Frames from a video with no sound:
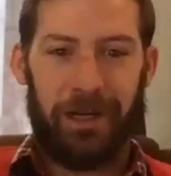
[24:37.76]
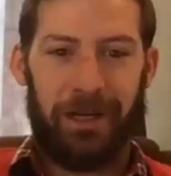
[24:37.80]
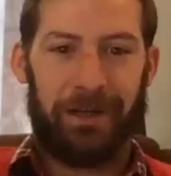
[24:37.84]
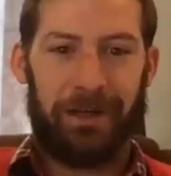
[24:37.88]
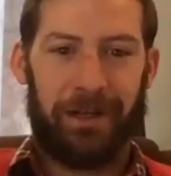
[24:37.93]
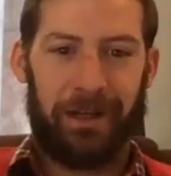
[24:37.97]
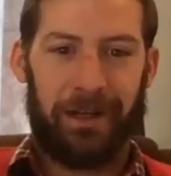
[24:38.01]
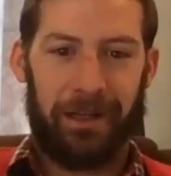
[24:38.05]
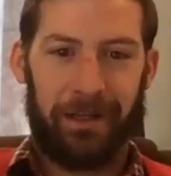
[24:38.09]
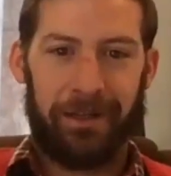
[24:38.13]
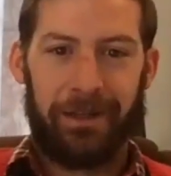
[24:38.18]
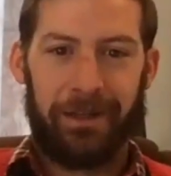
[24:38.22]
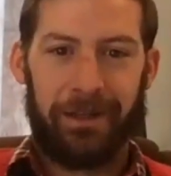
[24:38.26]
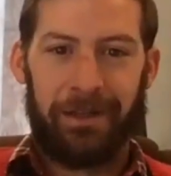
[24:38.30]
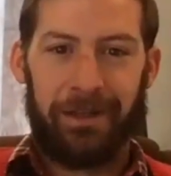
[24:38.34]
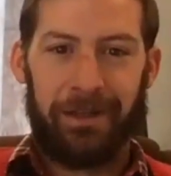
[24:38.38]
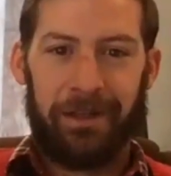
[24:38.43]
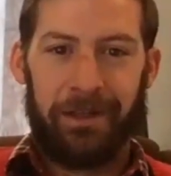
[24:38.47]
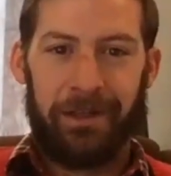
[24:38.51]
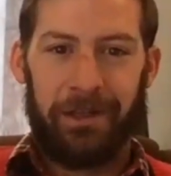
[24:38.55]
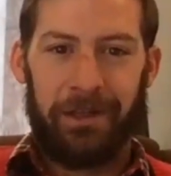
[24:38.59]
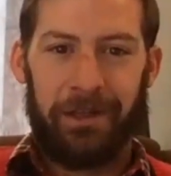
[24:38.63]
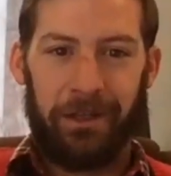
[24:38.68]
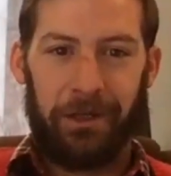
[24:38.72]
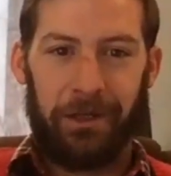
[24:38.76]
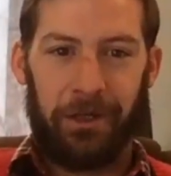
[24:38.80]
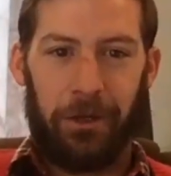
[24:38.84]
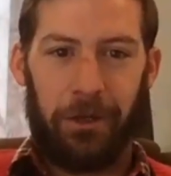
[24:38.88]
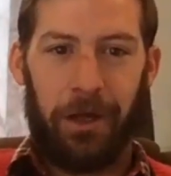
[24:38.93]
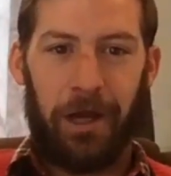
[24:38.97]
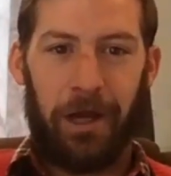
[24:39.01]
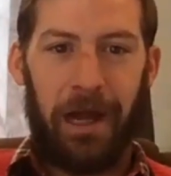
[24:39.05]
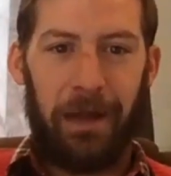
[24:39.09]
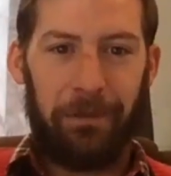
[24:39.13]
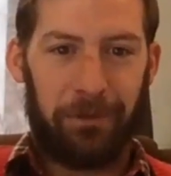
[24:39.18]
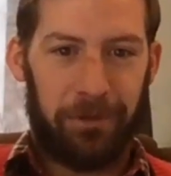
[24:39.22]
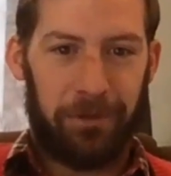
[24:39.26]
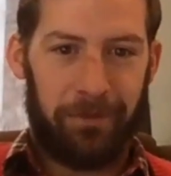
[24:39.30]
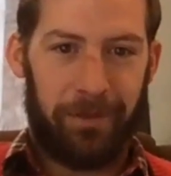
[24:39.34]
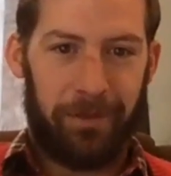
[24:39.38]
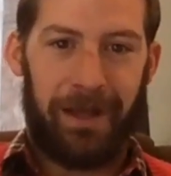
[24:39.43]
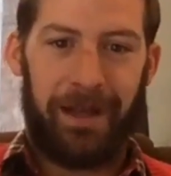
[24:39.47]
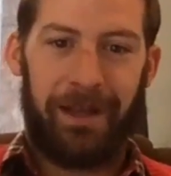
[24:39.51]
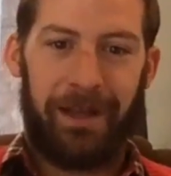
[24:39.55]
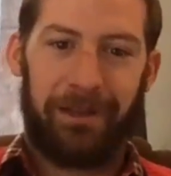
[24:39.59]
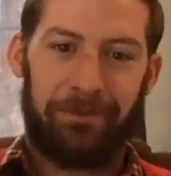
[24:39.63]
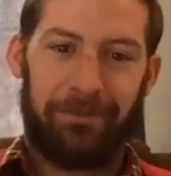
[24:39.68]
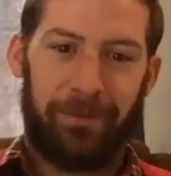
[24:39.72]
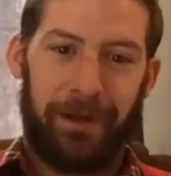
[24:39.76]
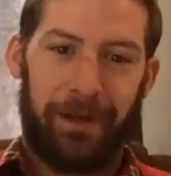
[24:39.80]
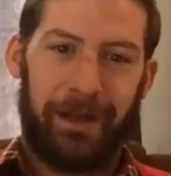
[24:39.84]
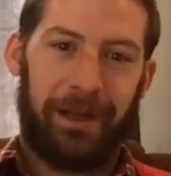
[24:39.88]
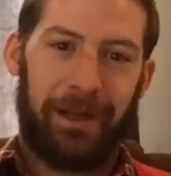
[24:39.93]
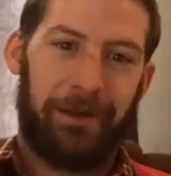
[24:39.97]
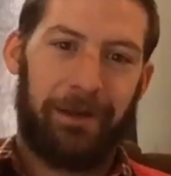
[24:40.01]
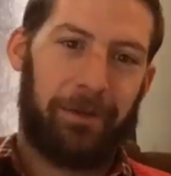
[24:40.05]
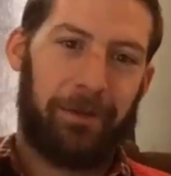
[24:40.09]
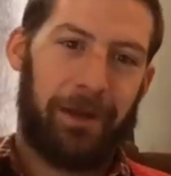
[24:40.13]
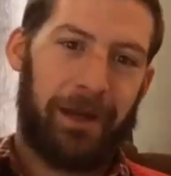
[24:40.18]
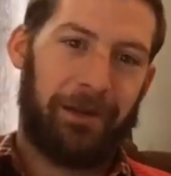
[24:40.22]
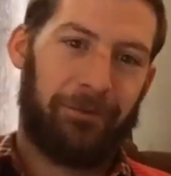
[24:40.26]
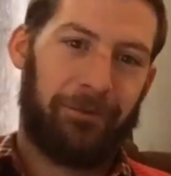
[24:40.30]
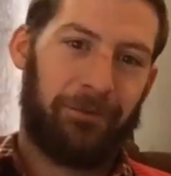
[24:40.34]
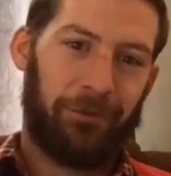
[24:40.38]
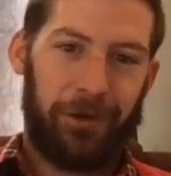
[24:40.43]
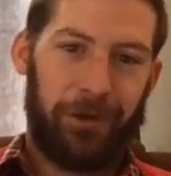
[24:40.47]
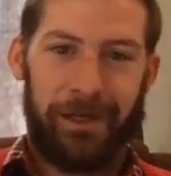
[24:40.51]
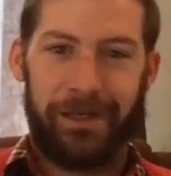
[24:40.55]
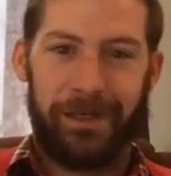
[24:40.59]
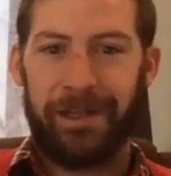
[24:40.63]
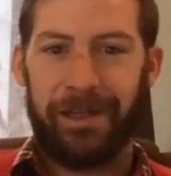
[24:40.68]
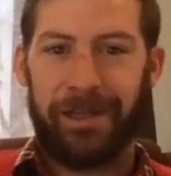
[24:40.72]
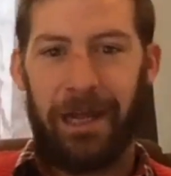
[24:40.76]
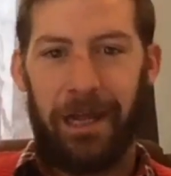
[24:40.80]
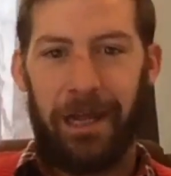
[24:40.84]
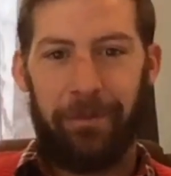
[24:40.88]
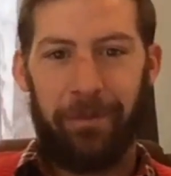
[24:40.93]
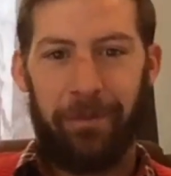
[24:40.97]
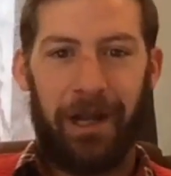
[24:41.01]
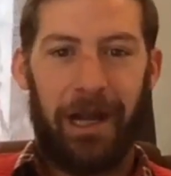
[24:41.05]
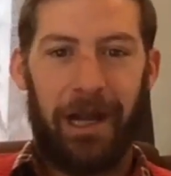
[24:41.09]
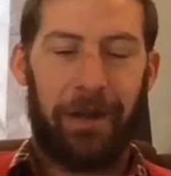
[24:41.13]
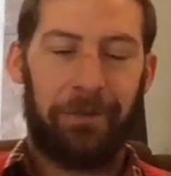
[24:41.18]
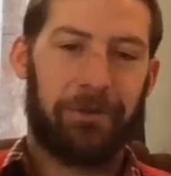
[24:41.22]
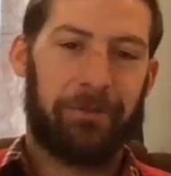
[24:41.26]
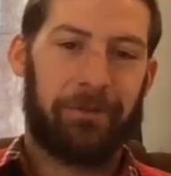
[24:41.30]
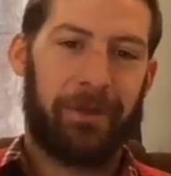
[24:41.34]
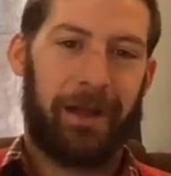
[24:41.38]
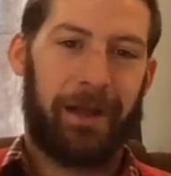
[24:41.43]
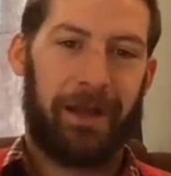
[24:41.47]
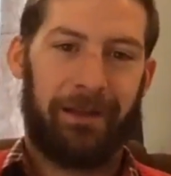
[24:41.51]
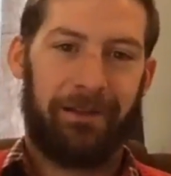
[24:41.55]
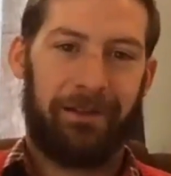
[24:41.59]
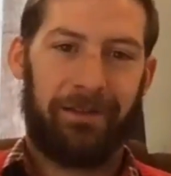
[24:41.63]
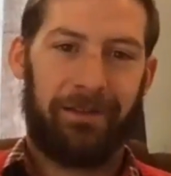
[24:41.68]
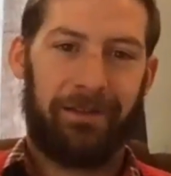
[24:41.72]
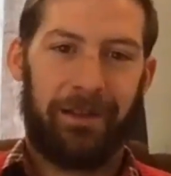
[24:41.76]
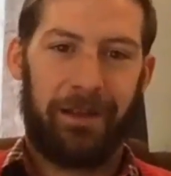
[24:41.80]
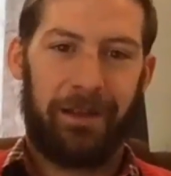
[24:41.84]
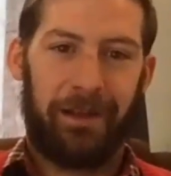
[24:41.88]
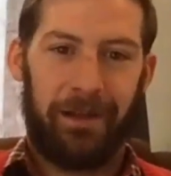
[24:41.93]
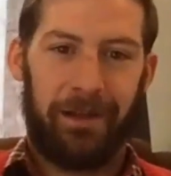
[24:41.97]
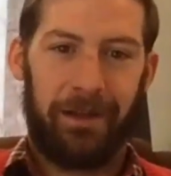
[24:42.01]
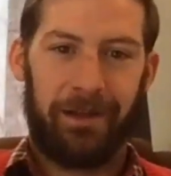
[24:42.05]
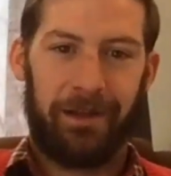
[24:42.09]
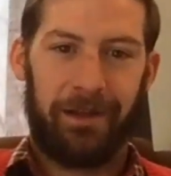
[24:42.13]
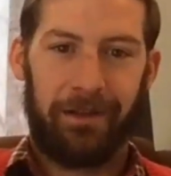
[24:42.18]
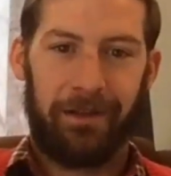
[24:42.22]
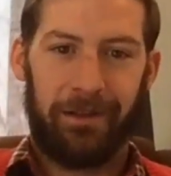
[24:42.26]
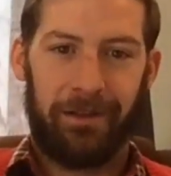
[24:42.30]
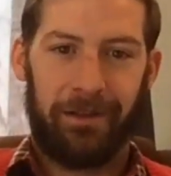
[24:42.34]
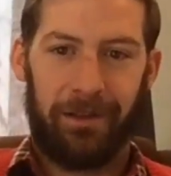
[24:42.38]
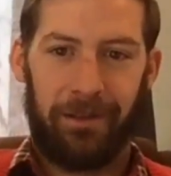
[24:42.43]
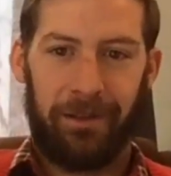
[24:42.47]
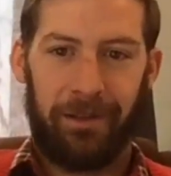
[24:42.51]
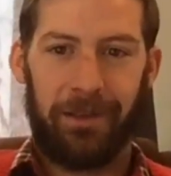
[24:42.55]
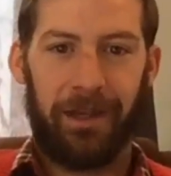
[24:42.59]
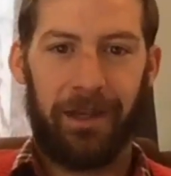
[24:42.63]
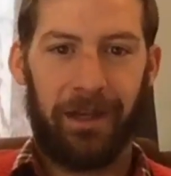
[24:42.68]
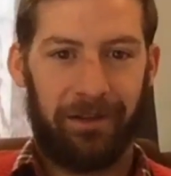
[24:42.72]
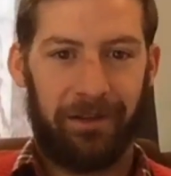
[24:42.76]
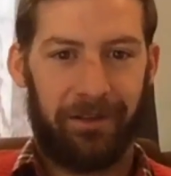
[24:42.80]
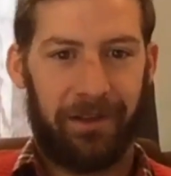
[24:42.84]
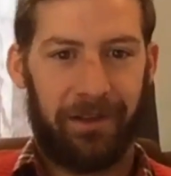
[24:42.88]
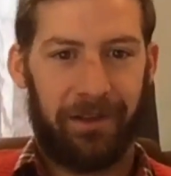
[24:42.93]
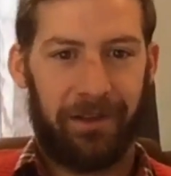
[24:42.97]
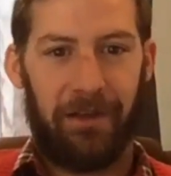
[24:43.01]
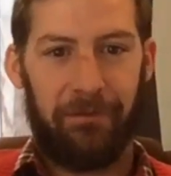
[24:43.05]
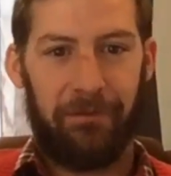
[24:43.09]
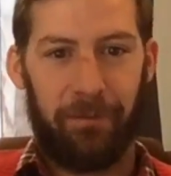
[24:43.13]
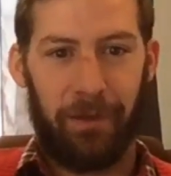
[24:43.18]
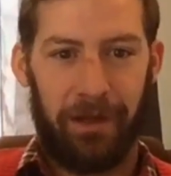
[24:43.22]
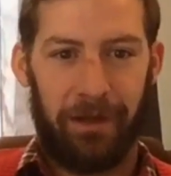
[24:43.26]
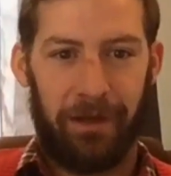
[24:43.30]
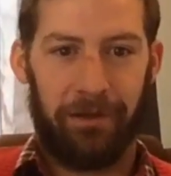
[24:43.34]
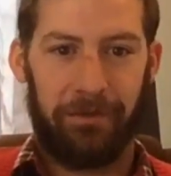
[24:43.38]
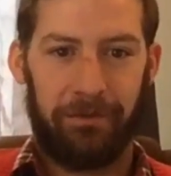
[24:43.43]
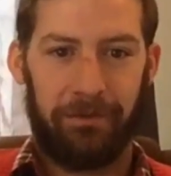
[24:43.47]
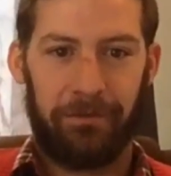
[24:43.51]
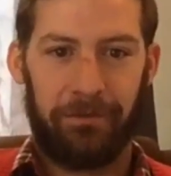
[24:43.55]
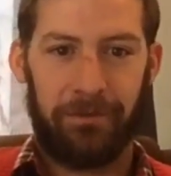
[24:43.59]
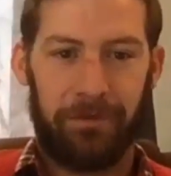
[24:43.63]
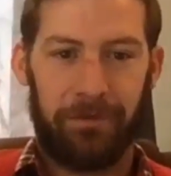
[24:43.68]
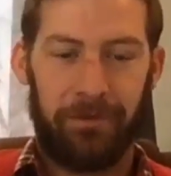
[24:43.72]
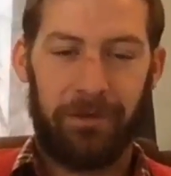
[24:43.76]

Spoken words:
to, optimize my free time and optimize the things that I've been